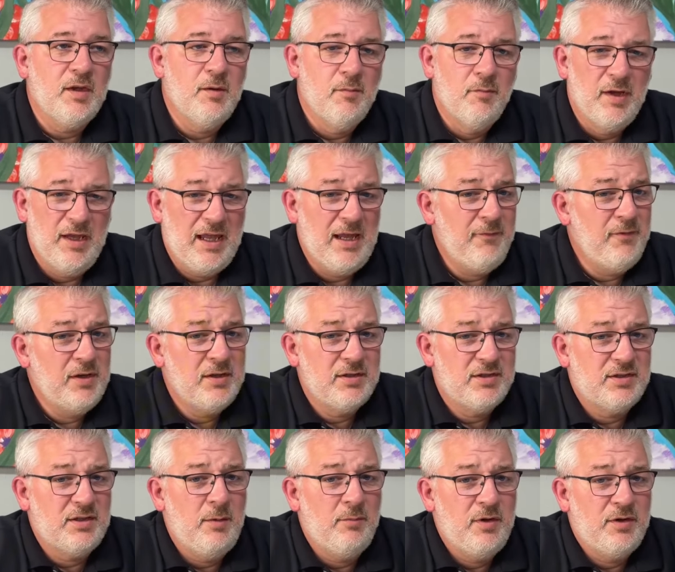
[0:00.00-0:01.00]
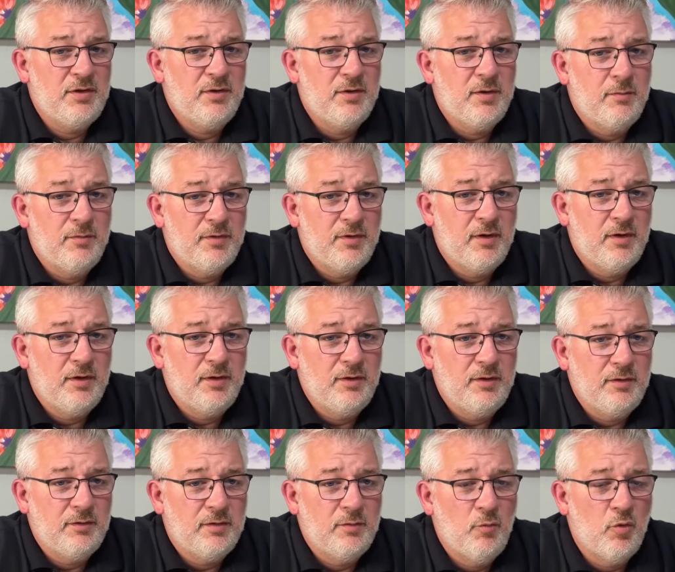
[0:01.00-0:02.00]
even in some into the
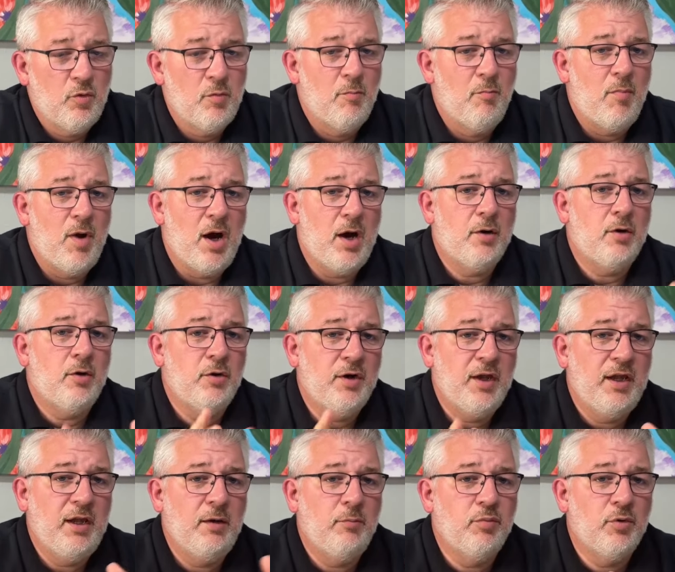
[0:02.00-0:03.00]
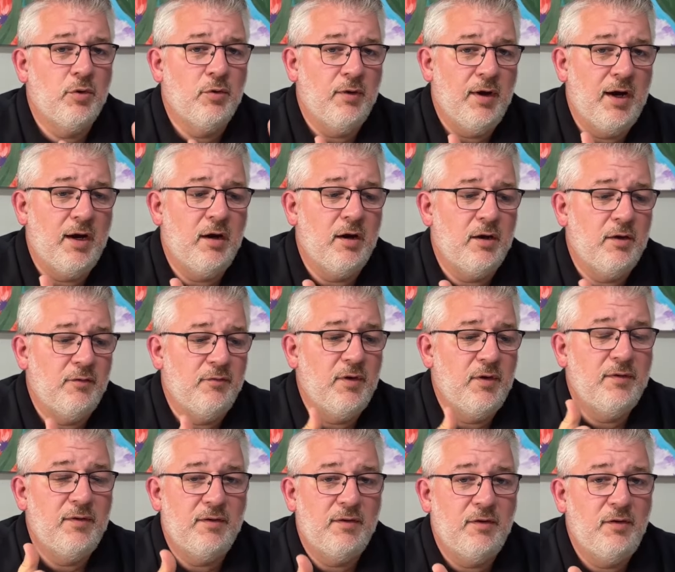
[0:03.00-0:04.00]
more modern Hebrew era,
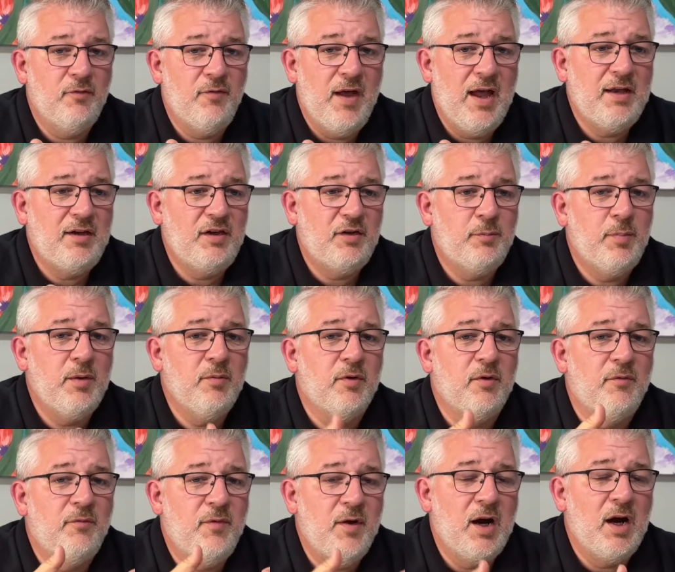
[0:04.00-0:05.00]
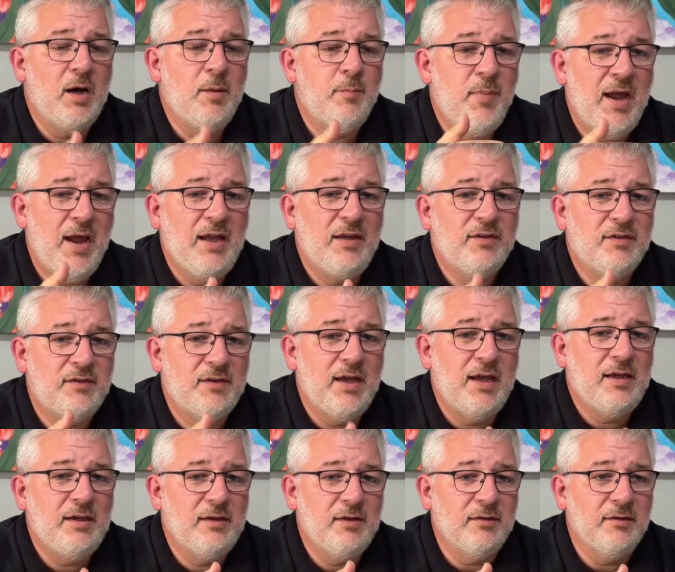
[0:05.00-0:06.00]
you've had these people that are very
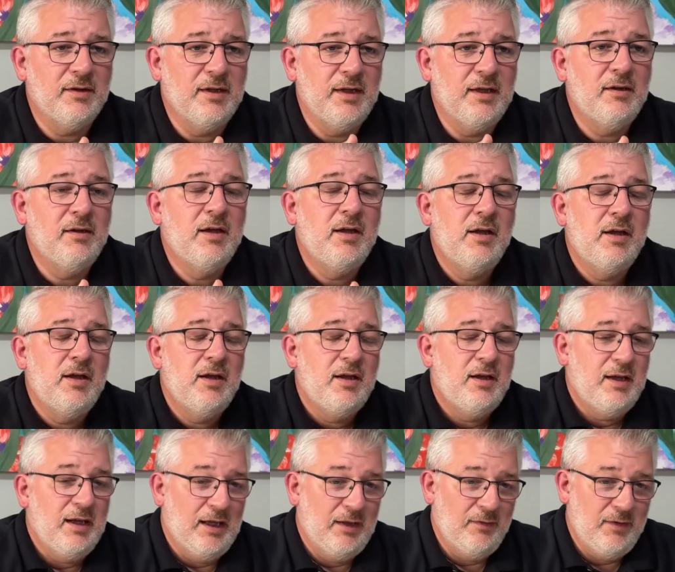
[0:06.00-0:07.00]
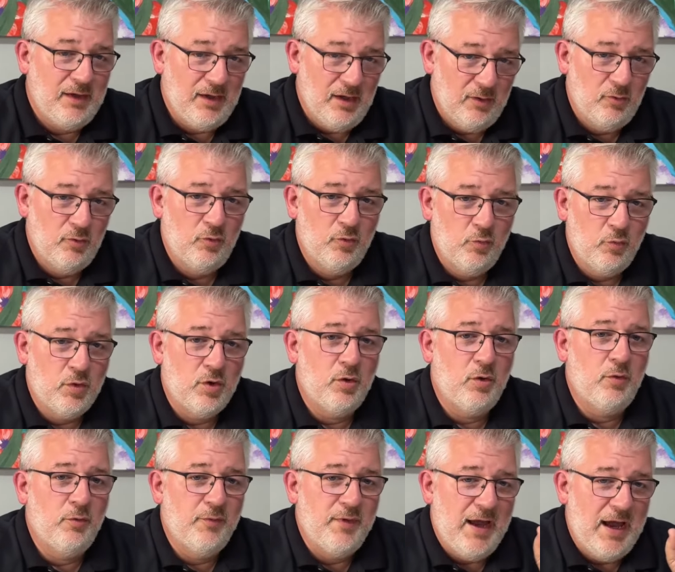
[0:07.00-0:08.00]
painstakingly in the old
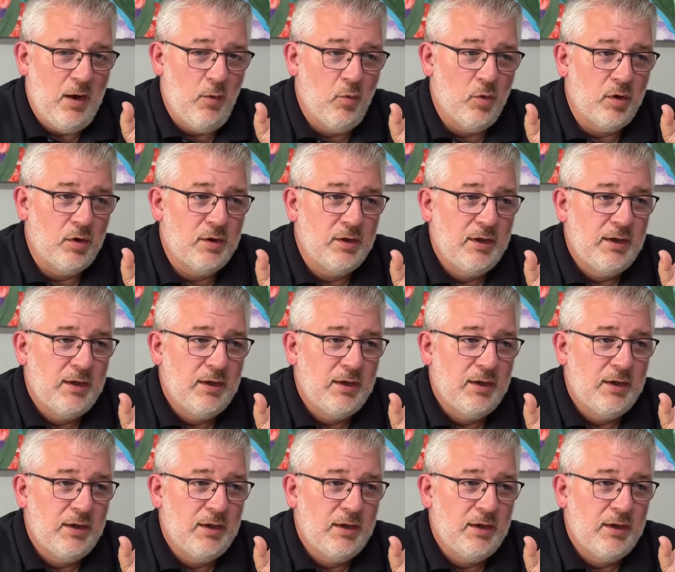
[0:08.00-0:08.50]
world that were